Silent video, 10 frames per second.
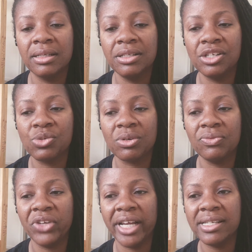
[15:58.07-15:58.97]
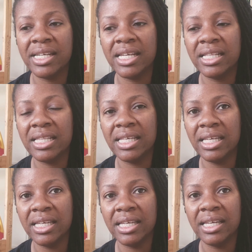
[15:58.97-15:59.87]
just reflecting and
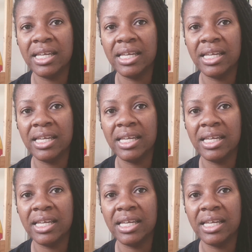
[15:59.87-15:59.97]
thinking